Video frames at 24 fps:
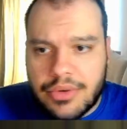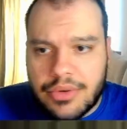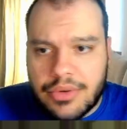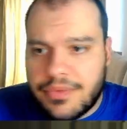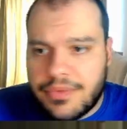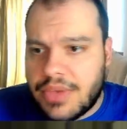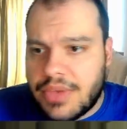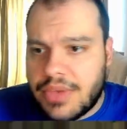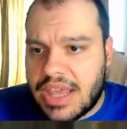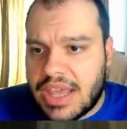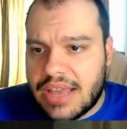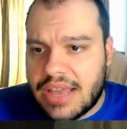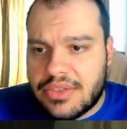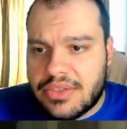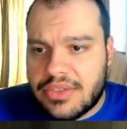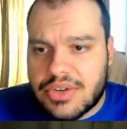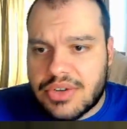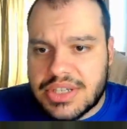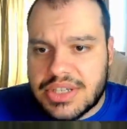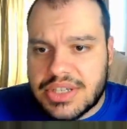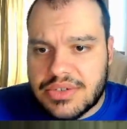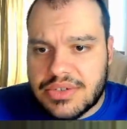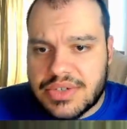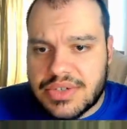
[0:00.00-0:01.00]
or if you can't
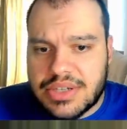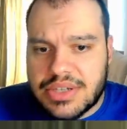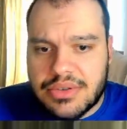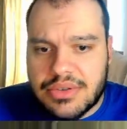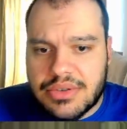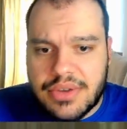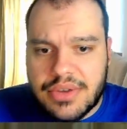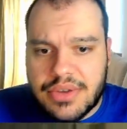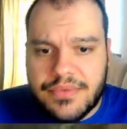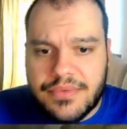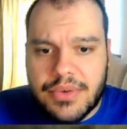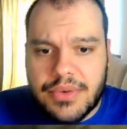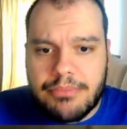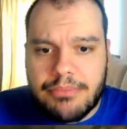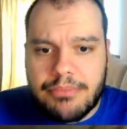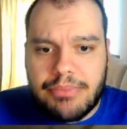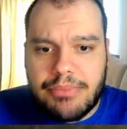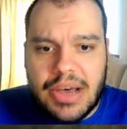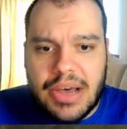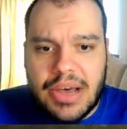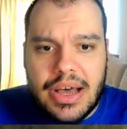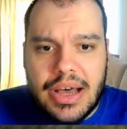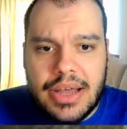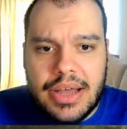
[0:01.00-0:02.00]
traverse the river.
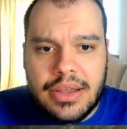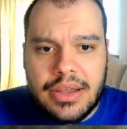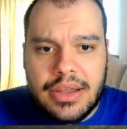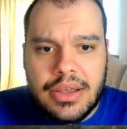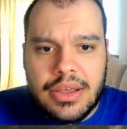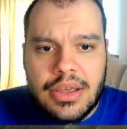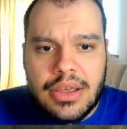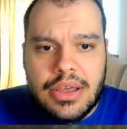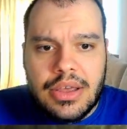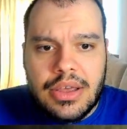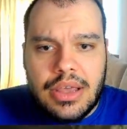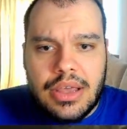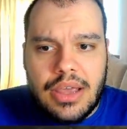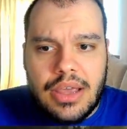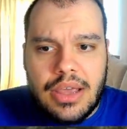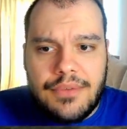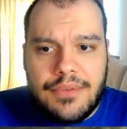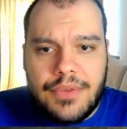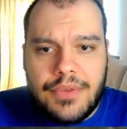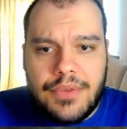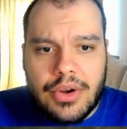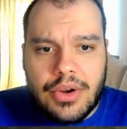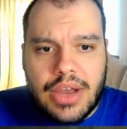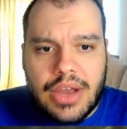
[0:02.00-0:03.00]
But
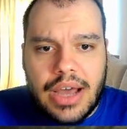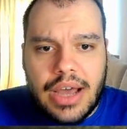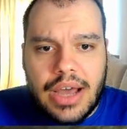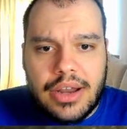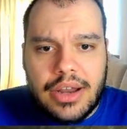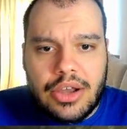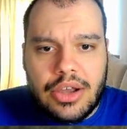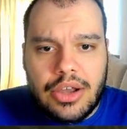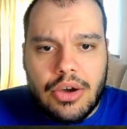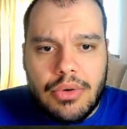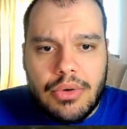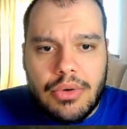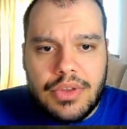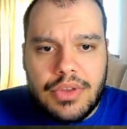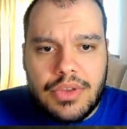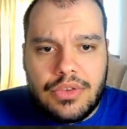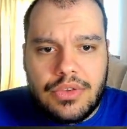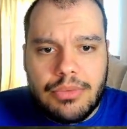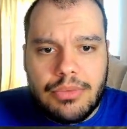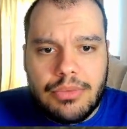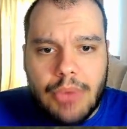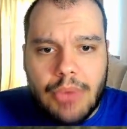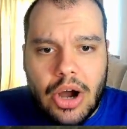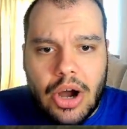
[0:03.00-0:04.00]
if you're gonna go
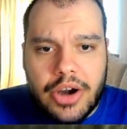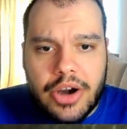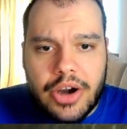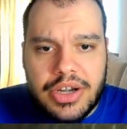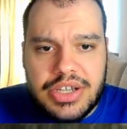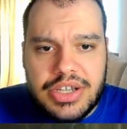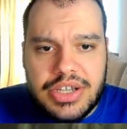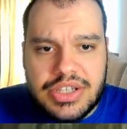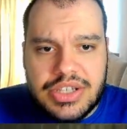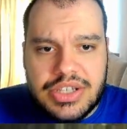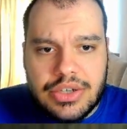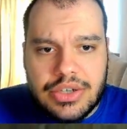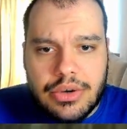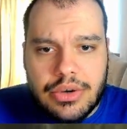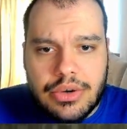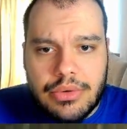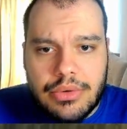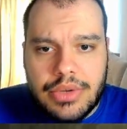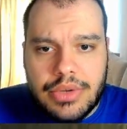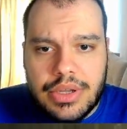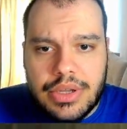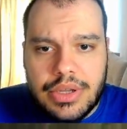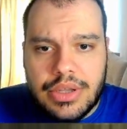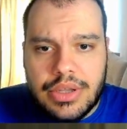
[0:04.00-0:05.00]
into
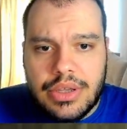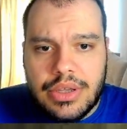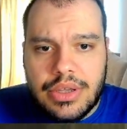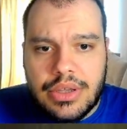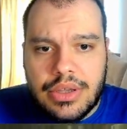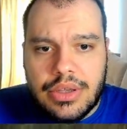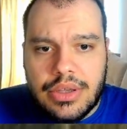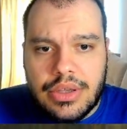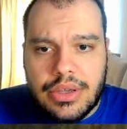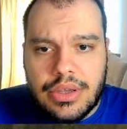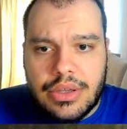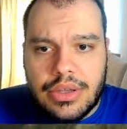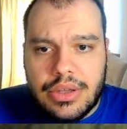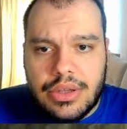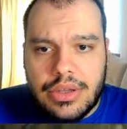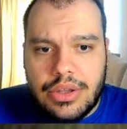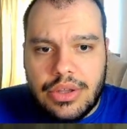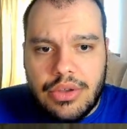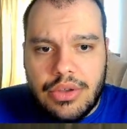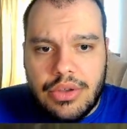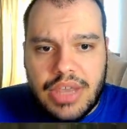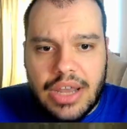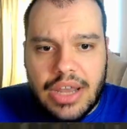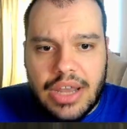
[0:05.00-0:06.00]
Monsterzone,
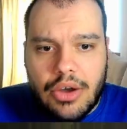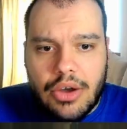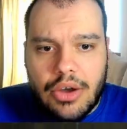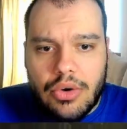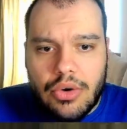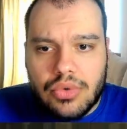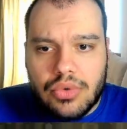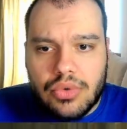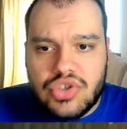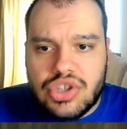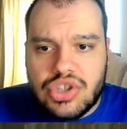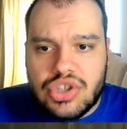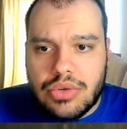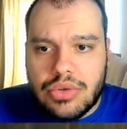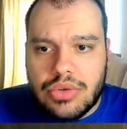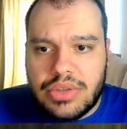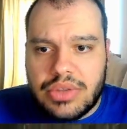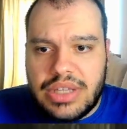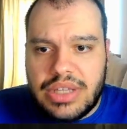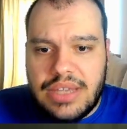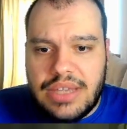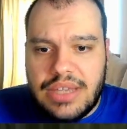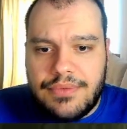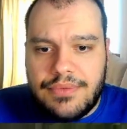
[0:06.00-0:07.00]
you can also
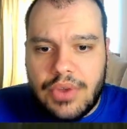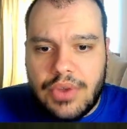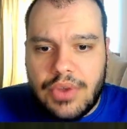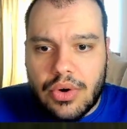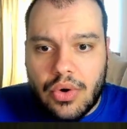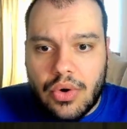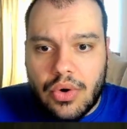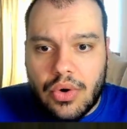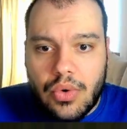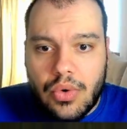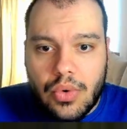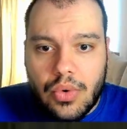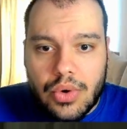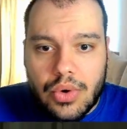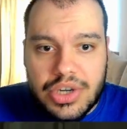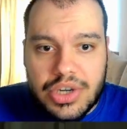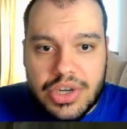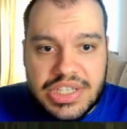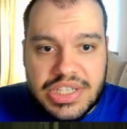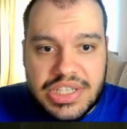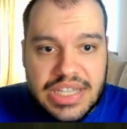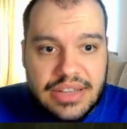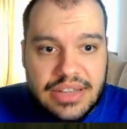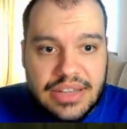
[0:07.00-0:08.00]
leave your
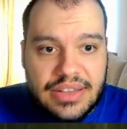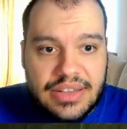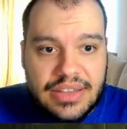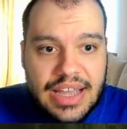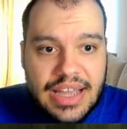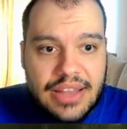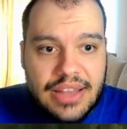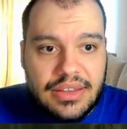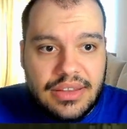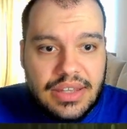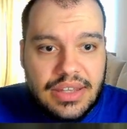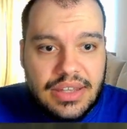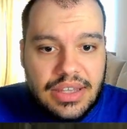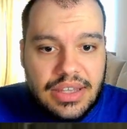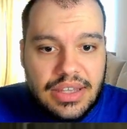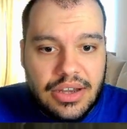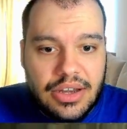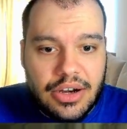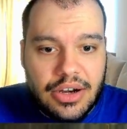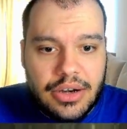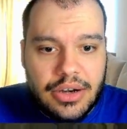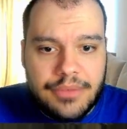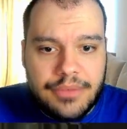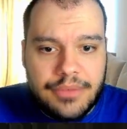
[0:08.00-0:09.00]
horse and tent
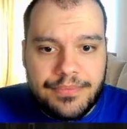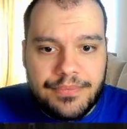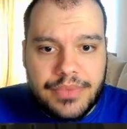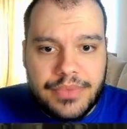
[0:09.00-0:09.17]
here.